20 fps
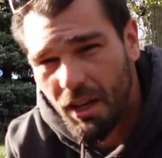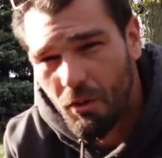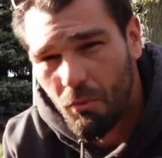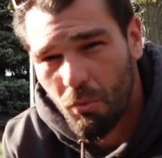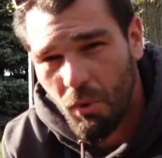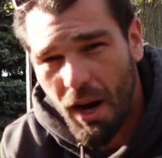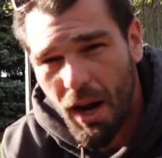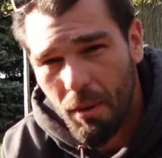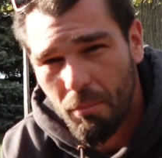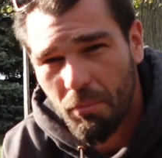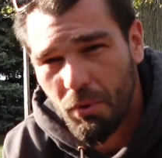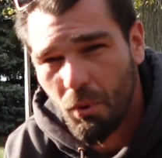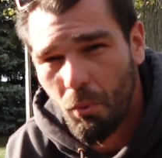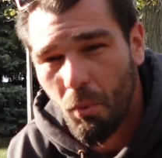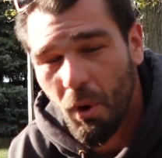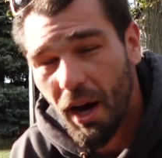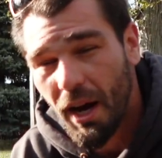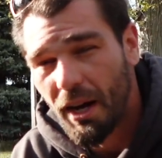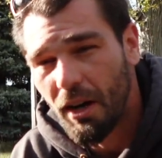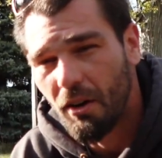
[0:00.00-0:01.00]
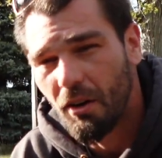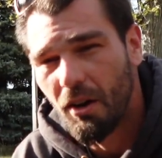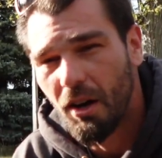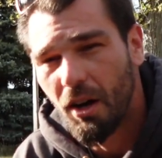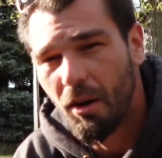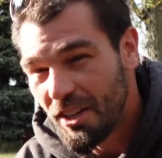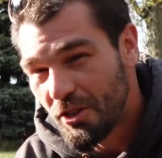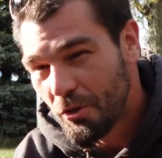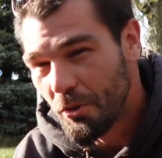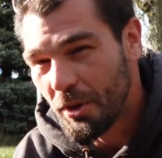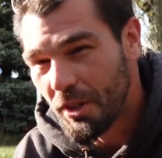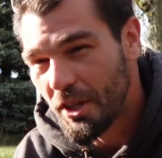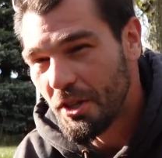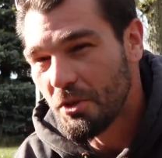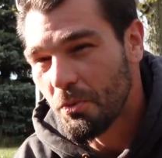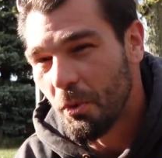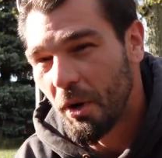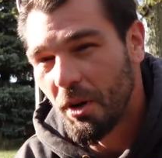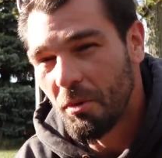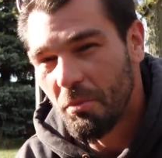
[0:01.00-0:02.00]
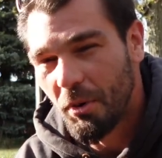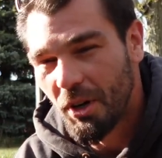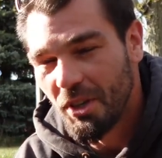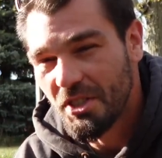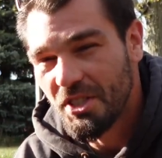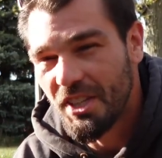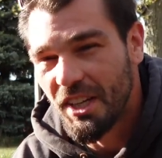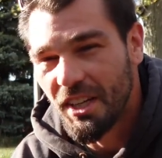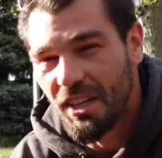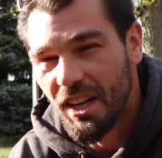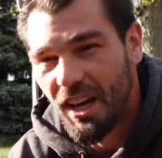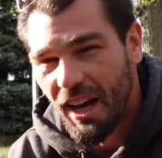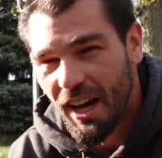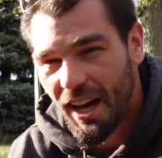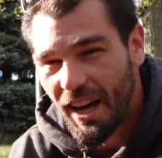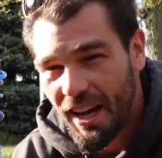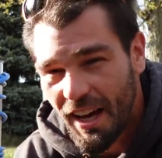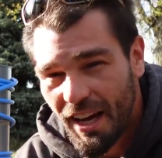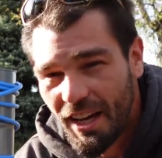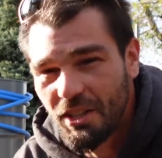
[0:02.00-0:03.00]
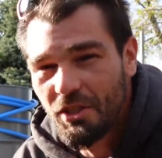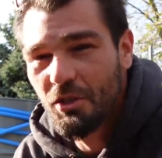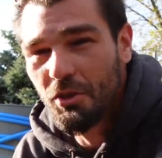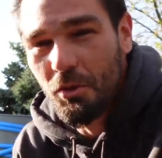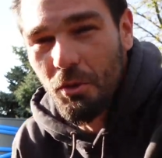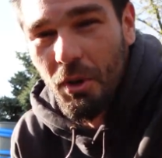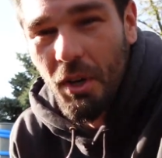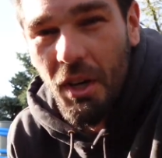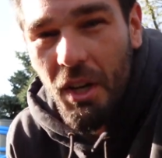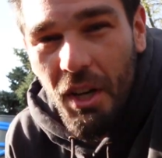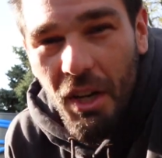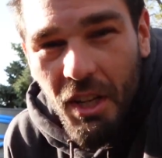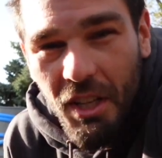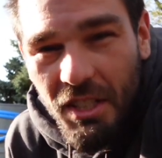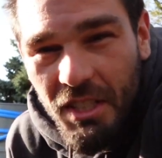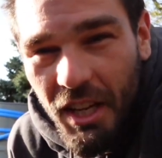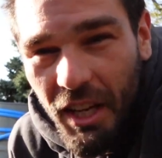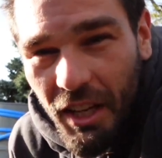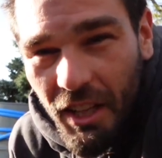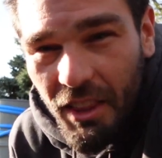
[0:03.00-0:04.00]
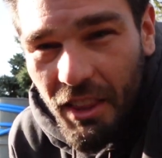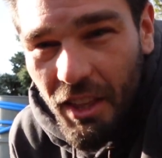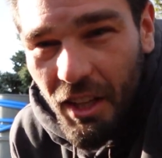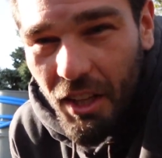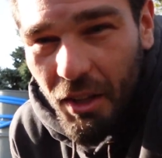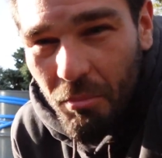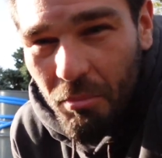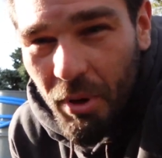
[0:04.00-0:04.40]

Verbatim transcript: and wrap the wire up. In doing this one person, I had to take the